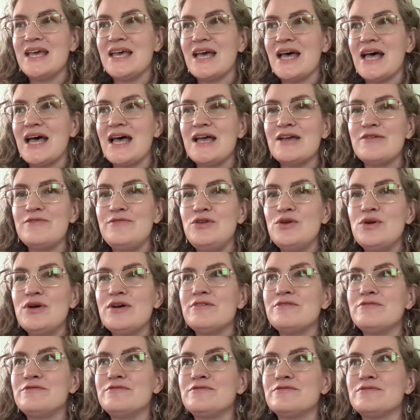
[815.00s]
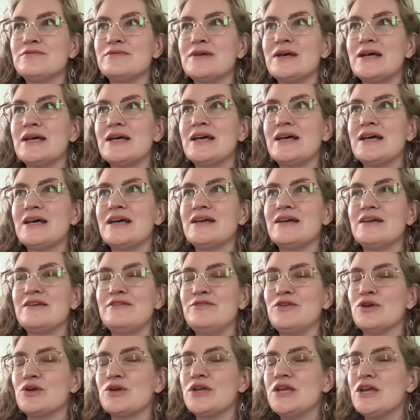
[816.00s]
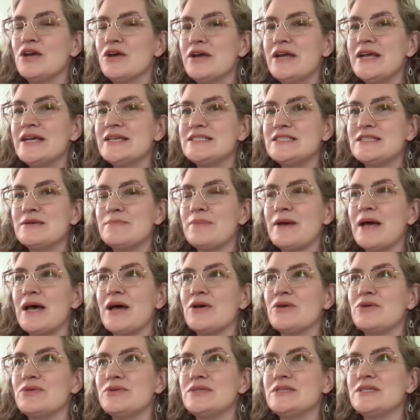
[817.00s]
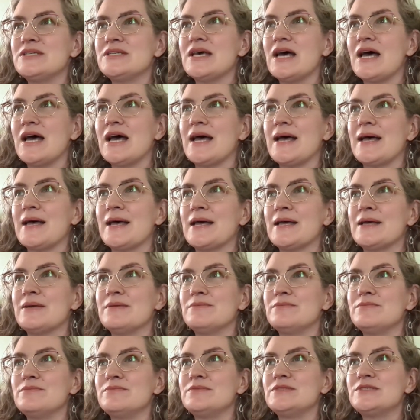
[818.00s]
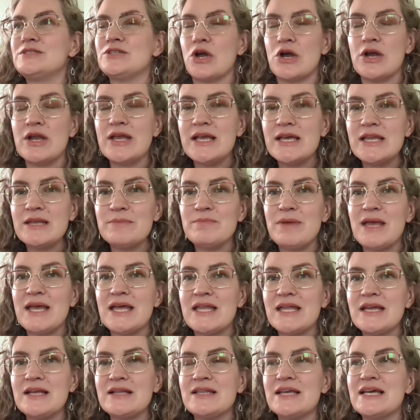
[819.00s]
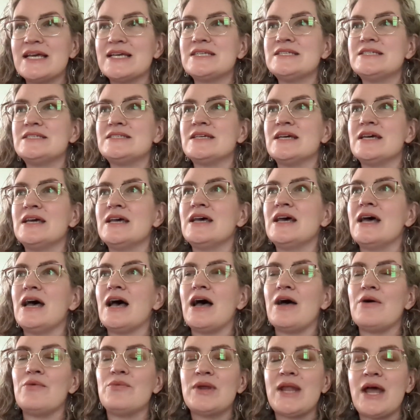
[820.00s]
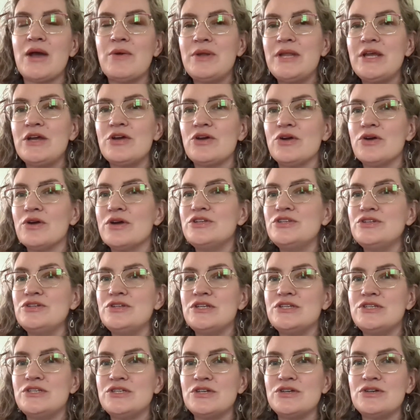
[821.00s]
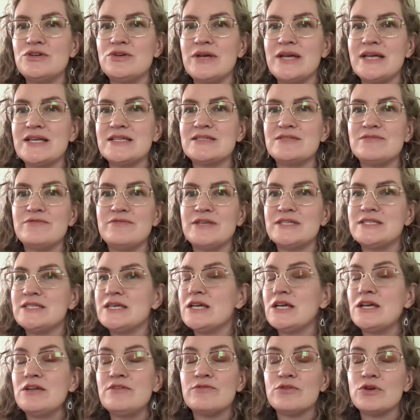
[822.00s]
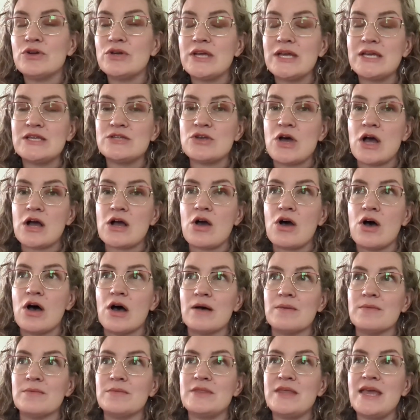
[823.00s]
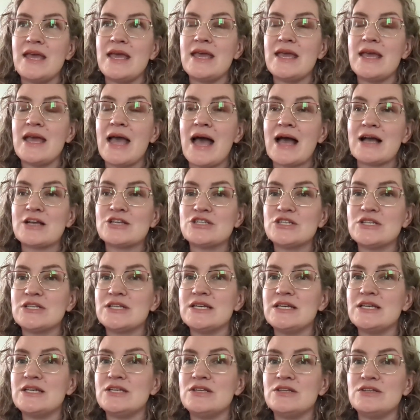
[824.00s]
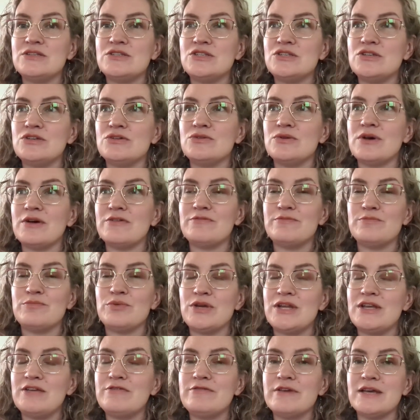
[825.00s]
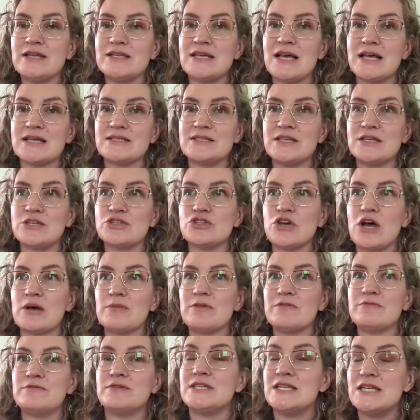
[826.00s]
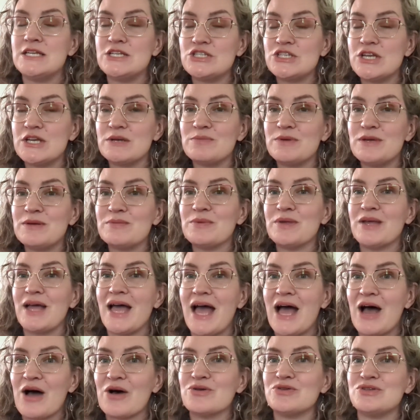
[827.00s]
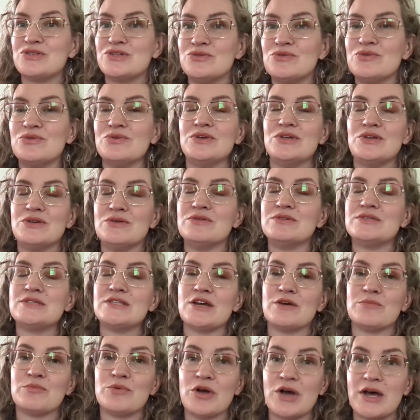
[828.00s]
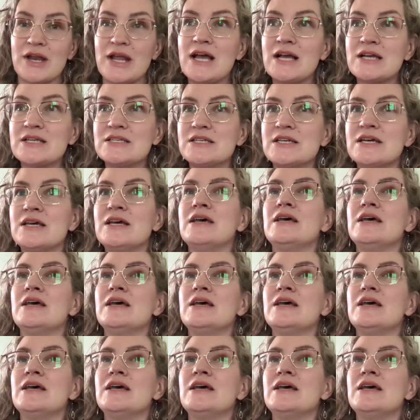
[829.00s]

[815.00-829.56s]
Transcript: Uh, if you have, uh, if you're curious about uh, starting a mailing list, uh, what I would encourage you to do is visit ConvertKit.com. They actually do a pretty fantastic job of teaching people how to use their product